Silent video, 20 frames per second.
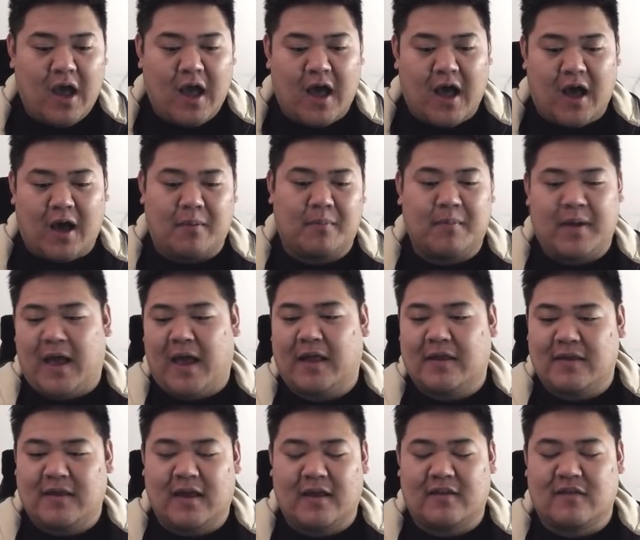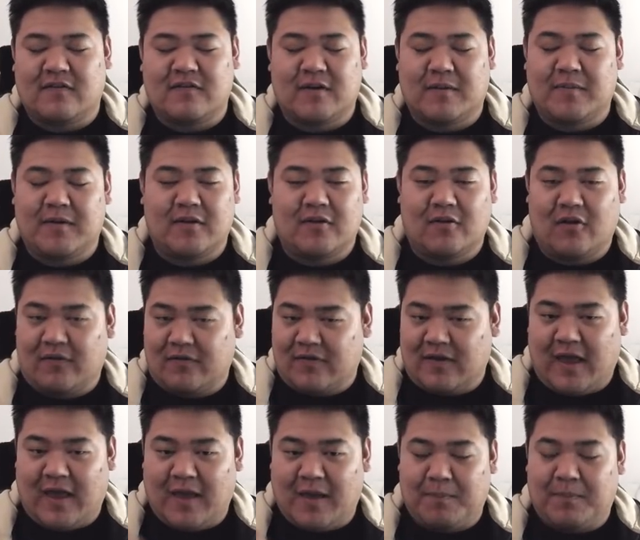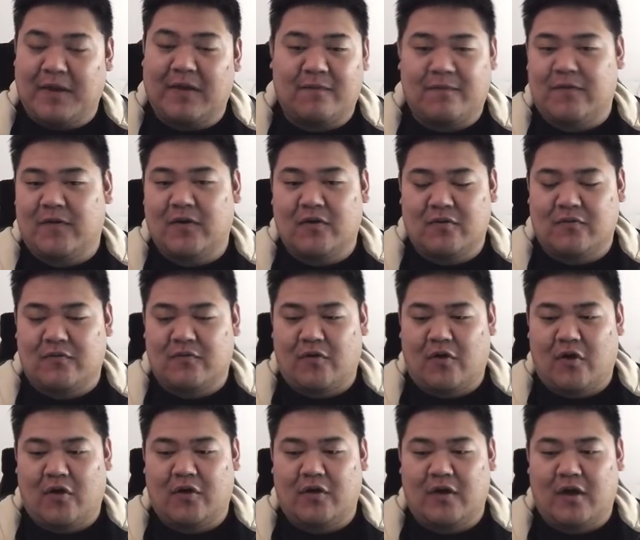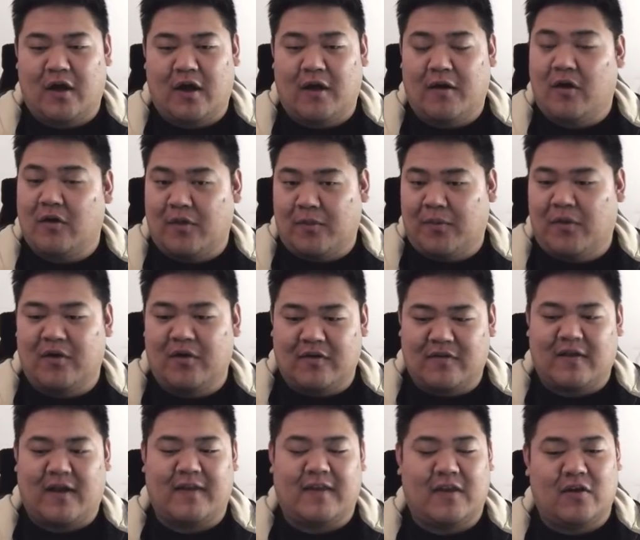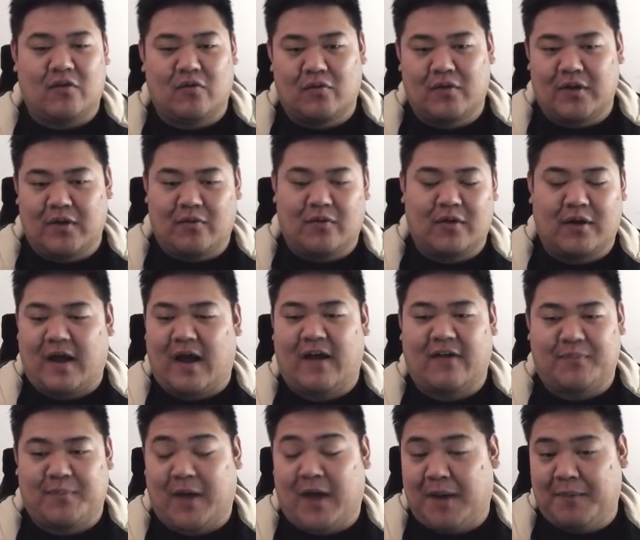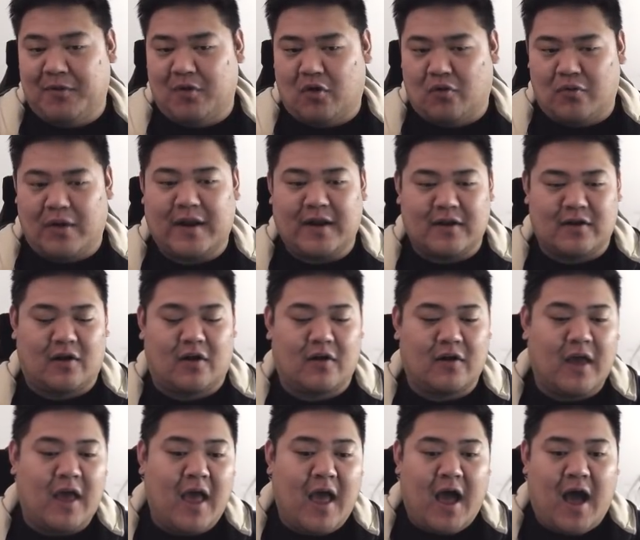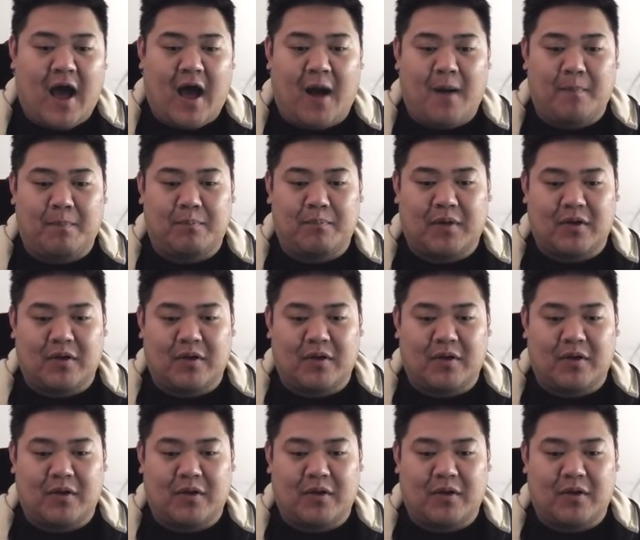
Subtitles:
And yeah, there's generally not a big field for on your opponent's side that you really want to cast Bahamut or Raiden on.